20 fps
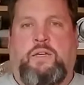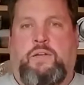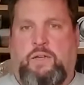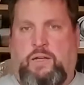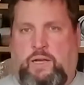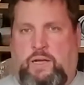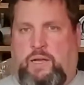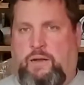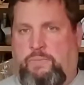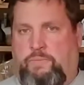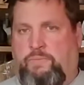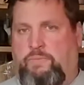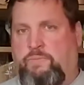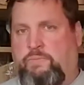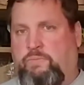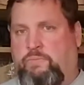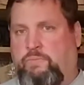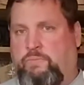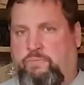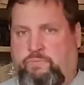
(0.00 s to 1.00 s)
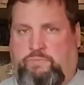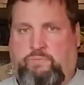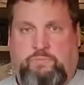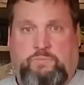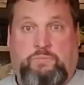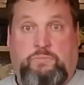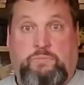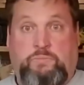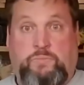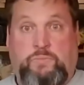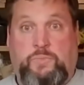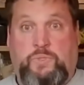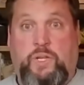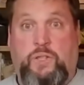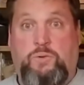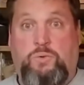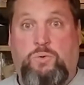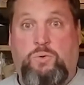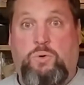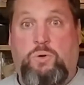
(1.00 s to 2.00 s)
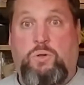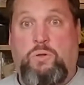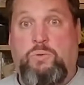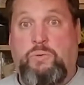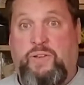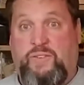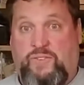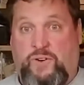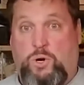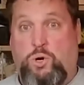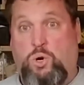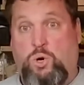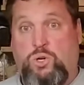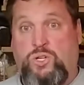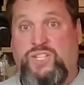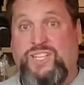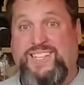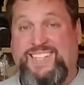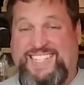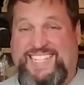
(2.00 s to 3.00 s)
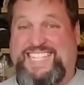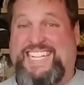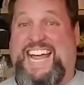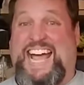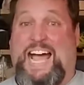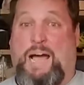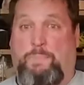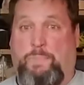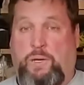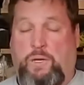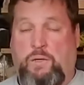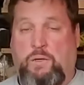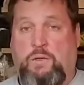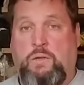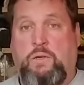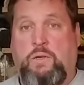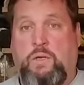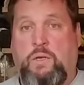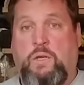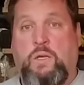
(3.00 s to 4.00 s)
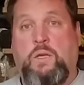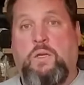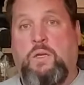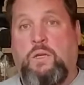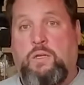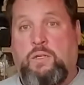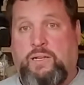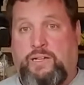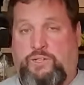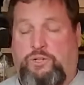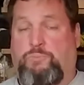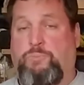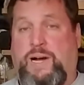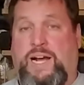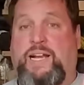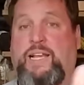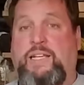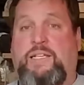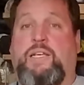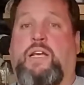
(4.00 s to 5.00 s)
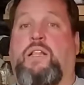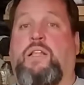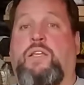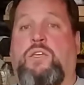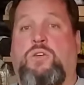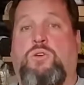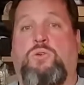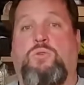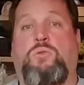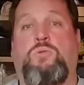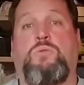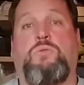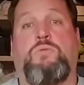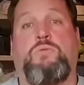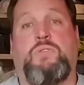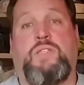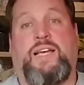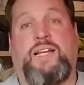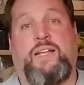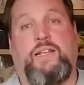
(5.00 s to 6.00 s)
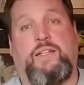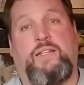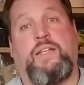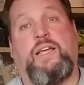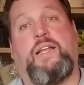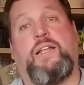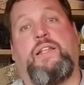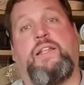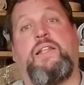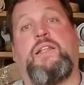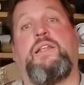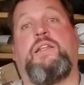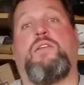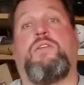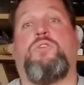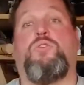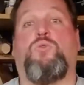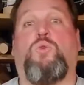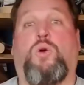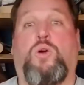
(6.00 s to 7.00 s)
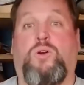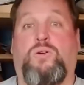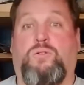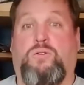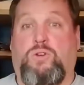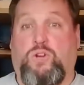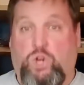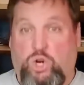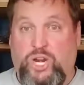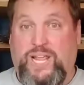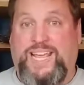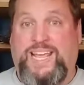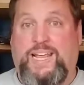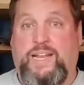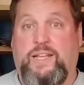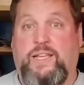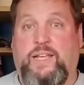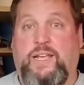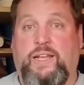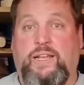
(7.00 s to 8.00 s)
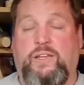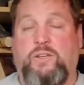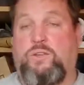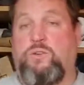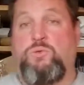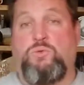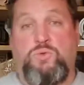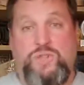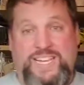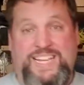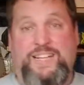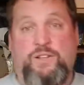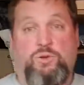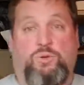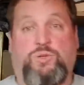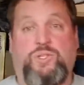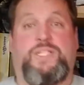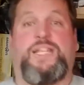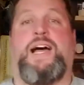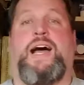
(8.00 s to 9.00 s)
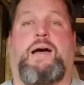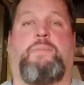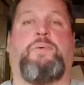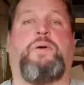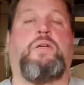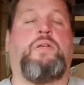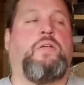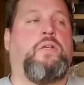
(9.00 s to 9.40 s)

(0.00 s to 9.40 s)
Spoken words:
Another rule, if it hurts, stop. That's your body telling you that you are hurting it and you need to stop.